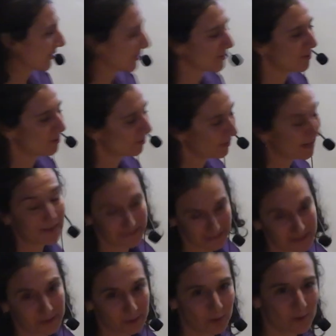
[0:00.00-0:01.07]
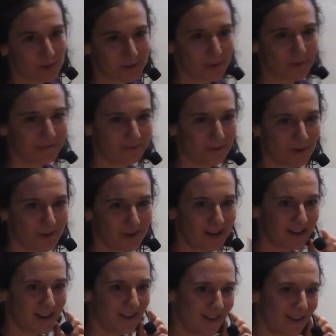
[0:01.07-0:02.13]
So, and thank you so
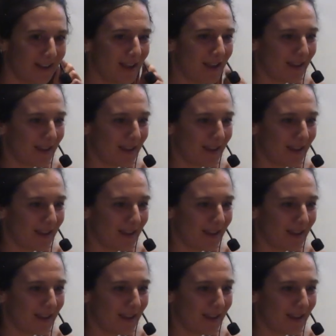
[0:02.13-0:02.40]
for